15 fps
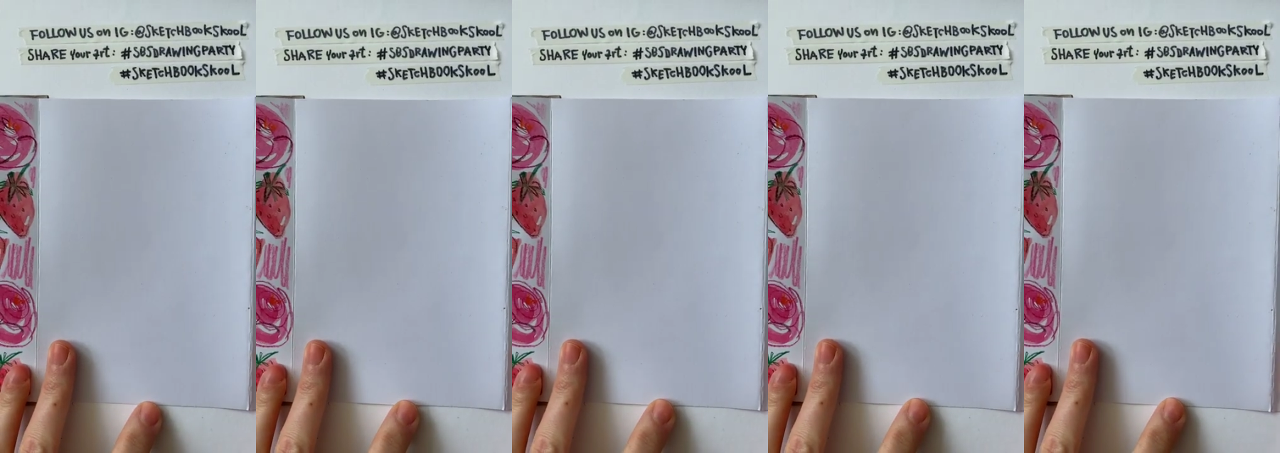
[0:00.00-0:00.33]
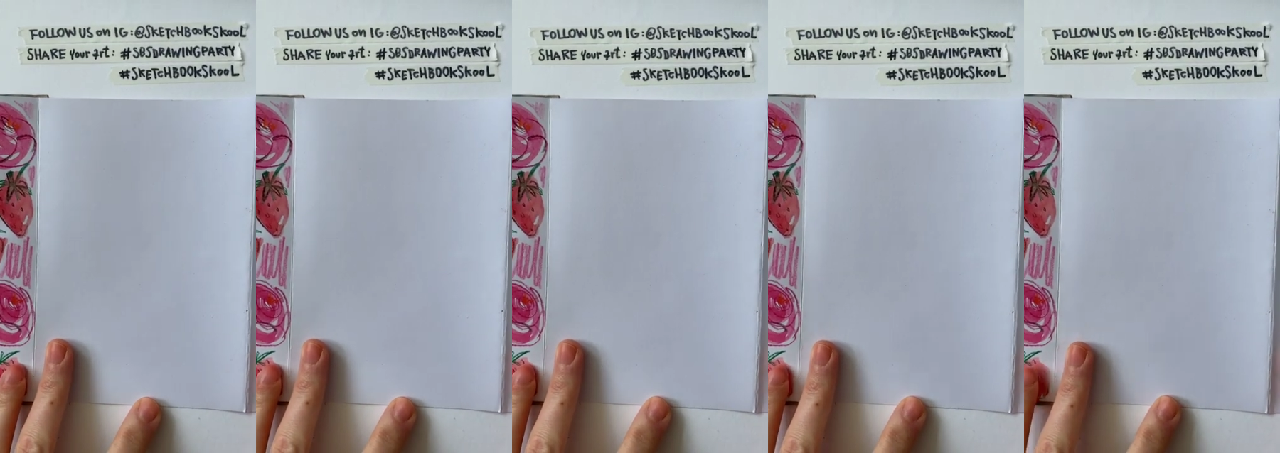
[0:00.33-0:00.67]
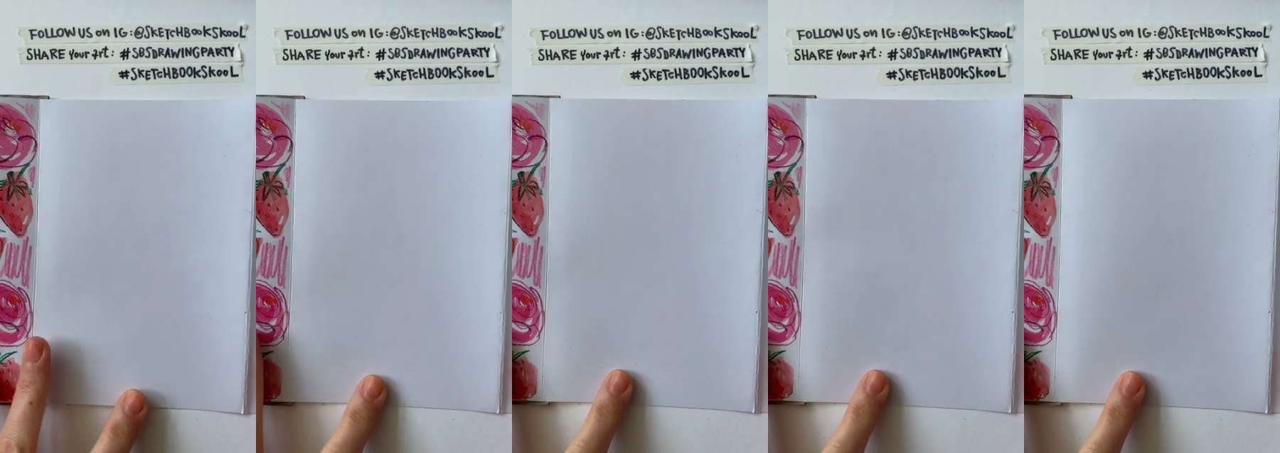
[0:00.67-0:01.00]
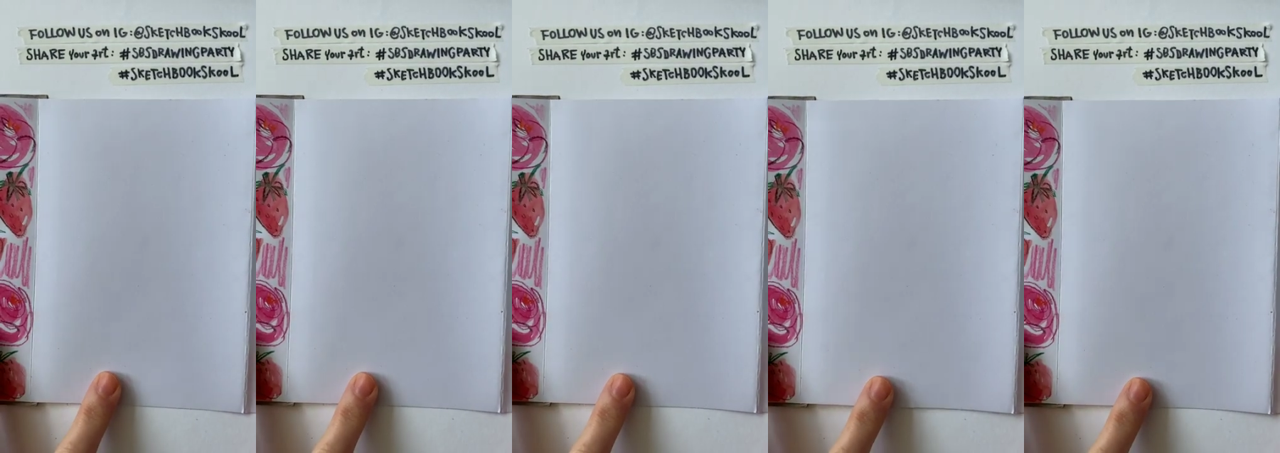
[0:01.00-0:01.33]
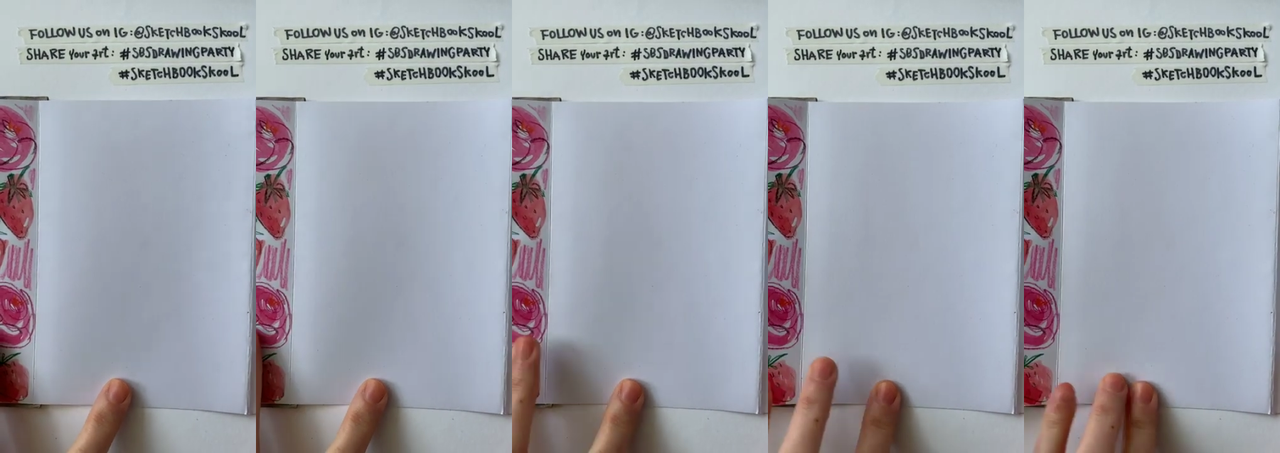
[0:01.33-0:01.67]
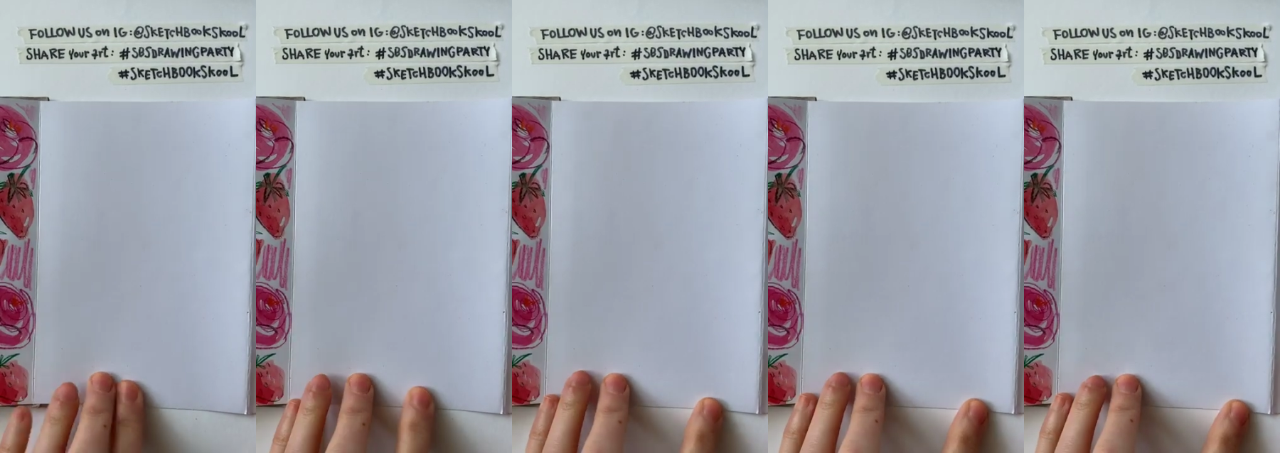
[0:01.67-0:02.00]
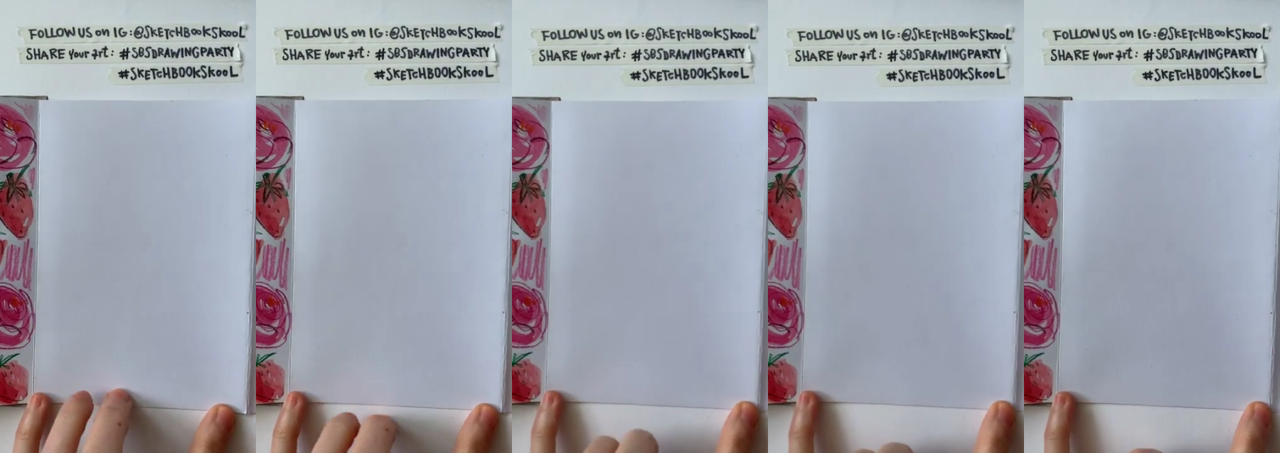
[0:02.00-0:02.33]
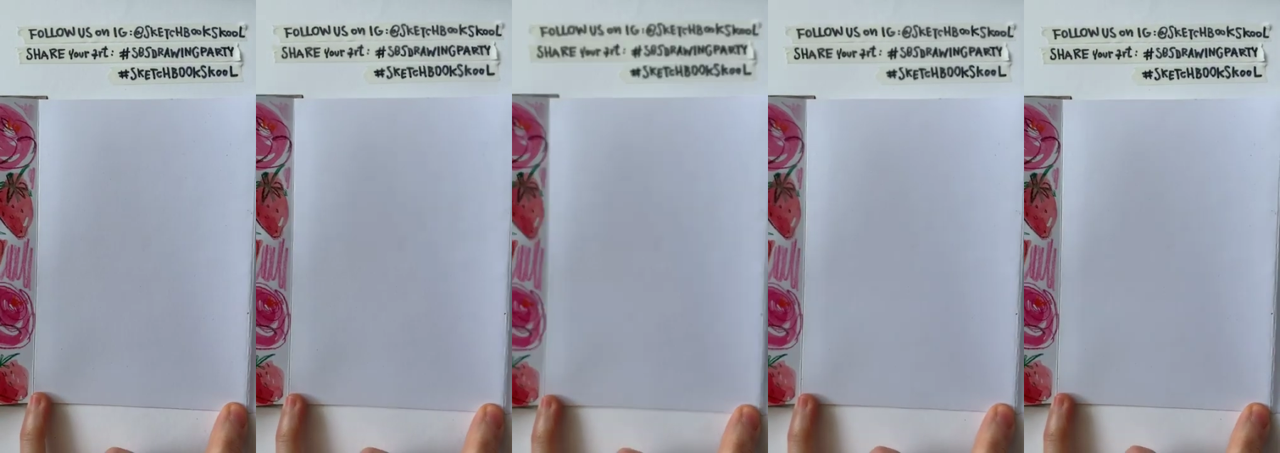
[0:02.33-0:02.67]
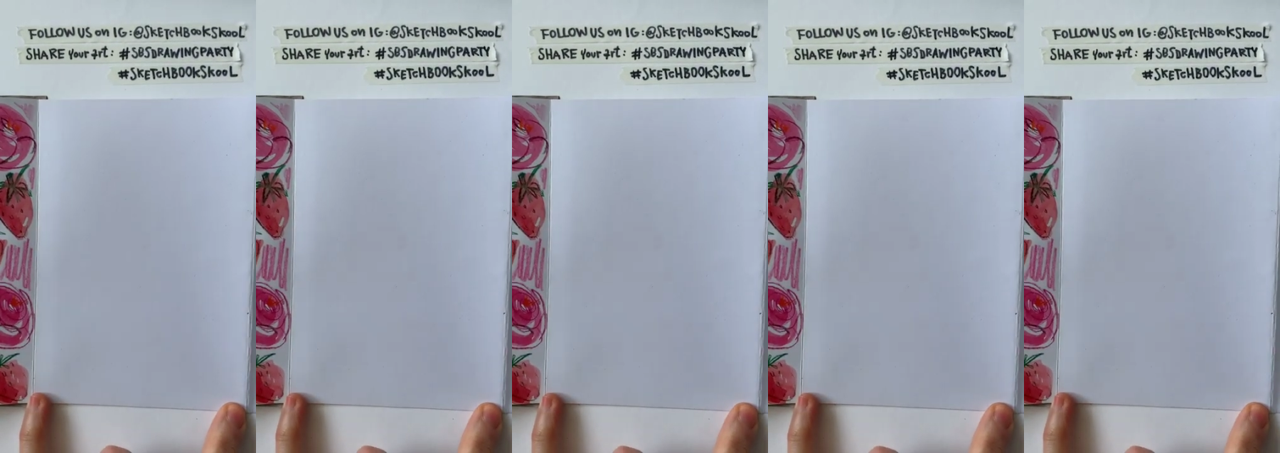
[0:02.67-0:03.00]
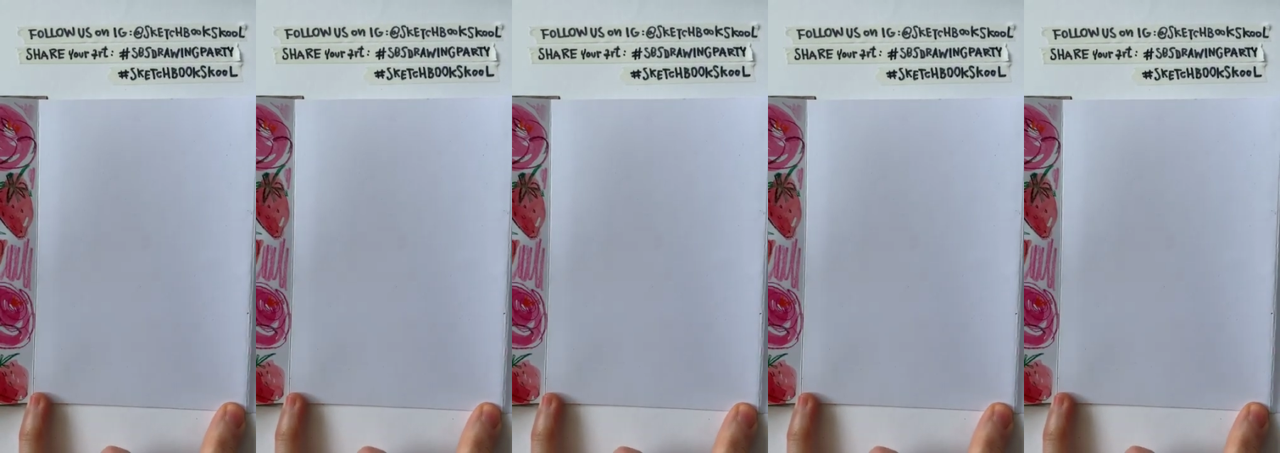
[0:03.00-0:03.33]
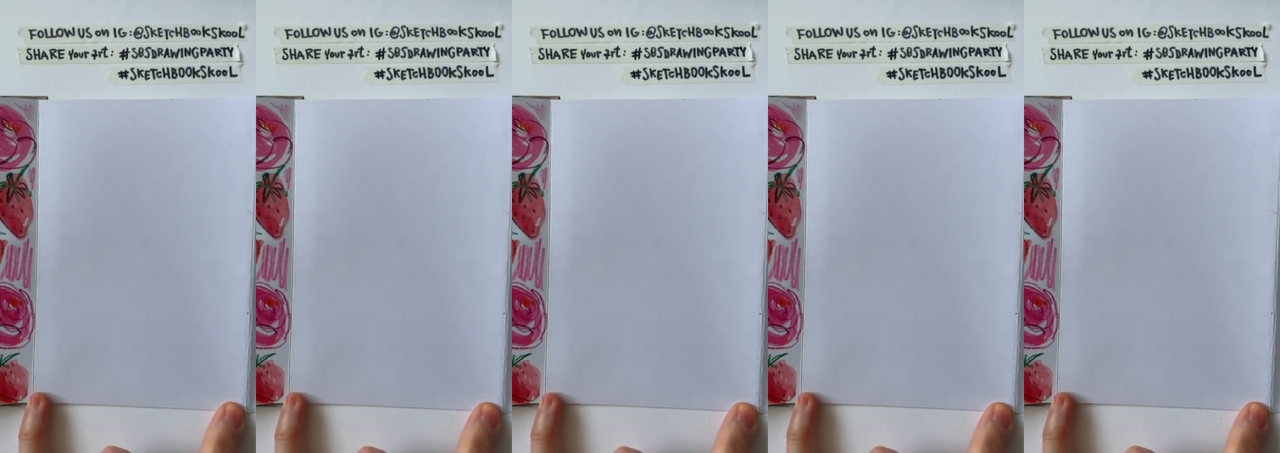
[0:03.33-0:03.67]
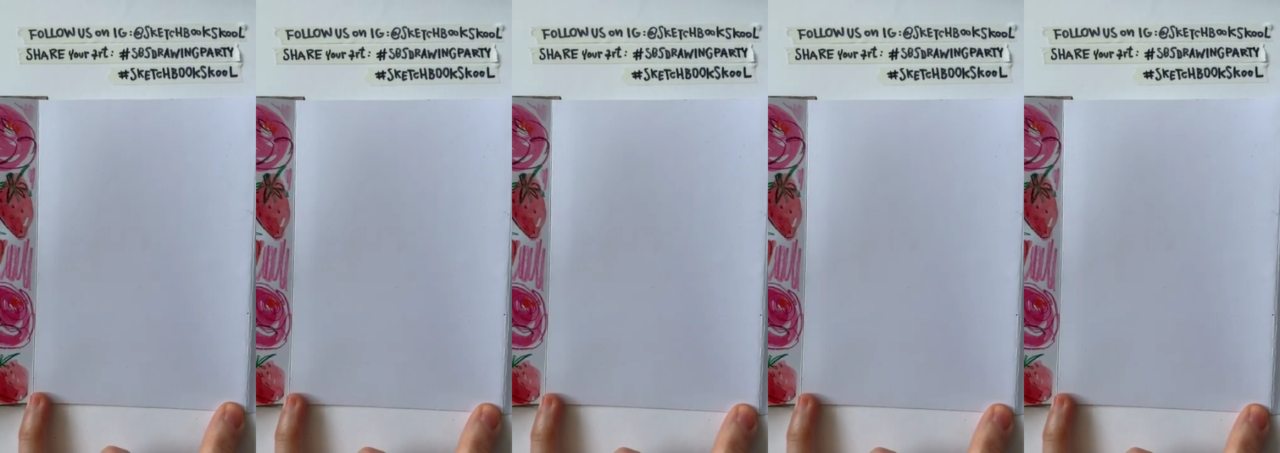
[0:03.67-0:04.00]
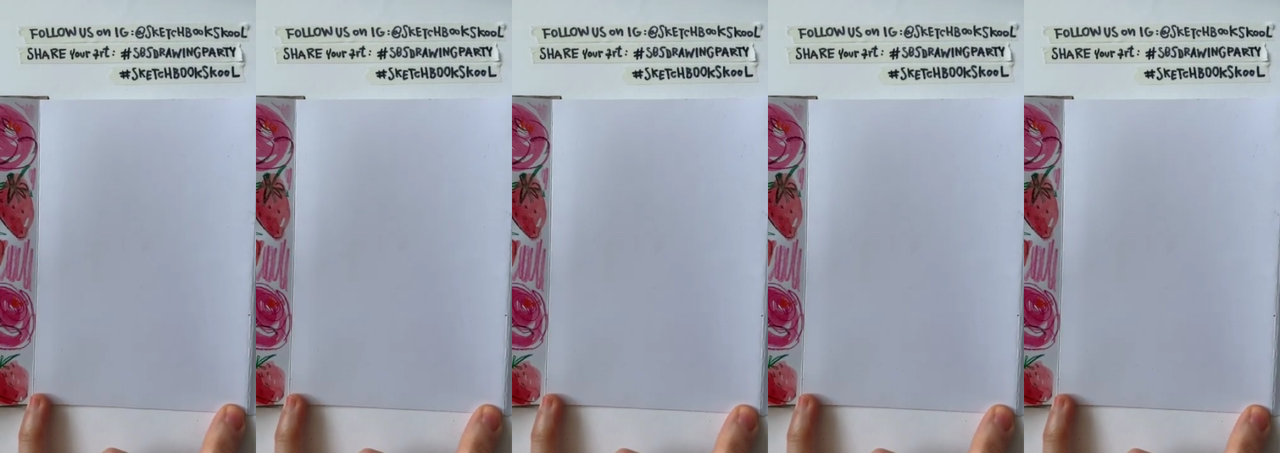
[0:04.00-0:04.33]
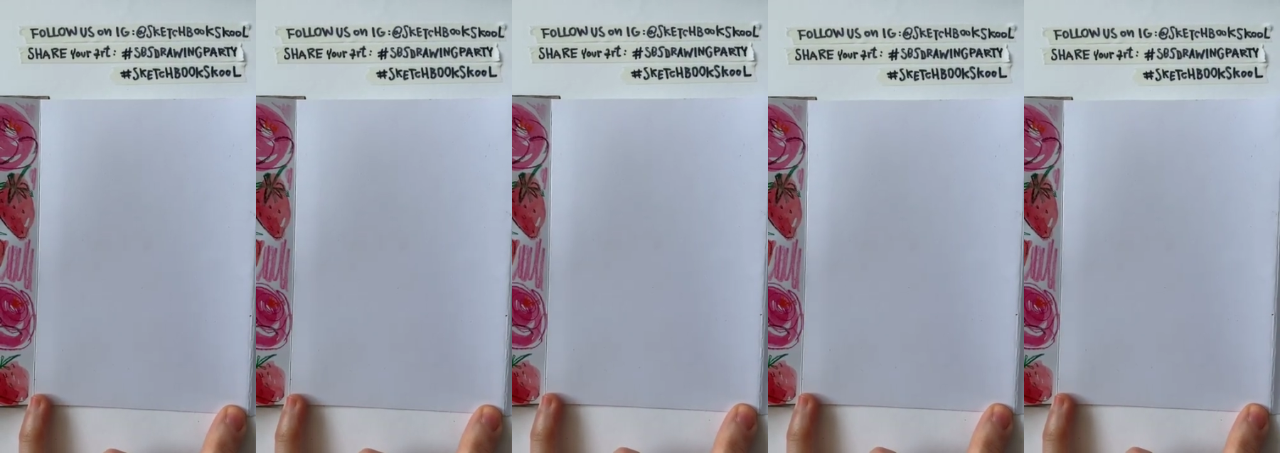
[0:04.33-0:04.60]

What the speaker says: No face is visible, so there are no lips to read.